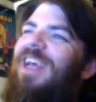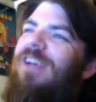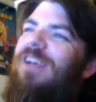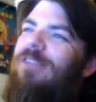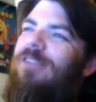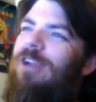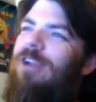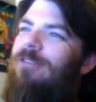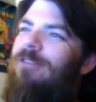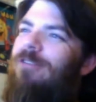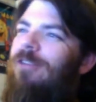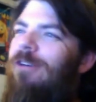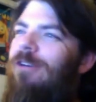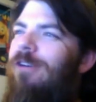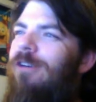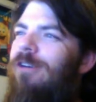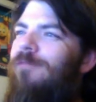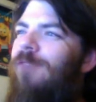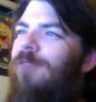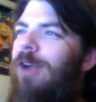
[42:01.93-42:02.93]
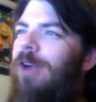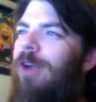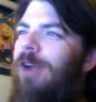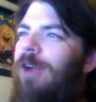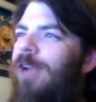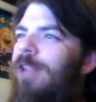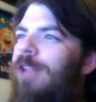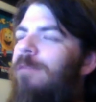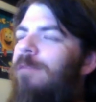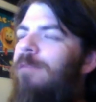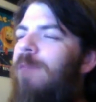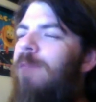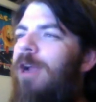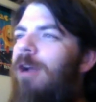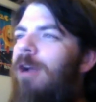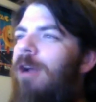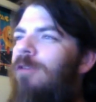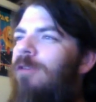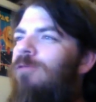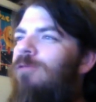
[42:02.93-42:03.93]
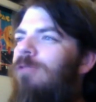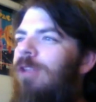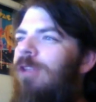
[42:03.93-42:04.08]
Got fried green tomatoes,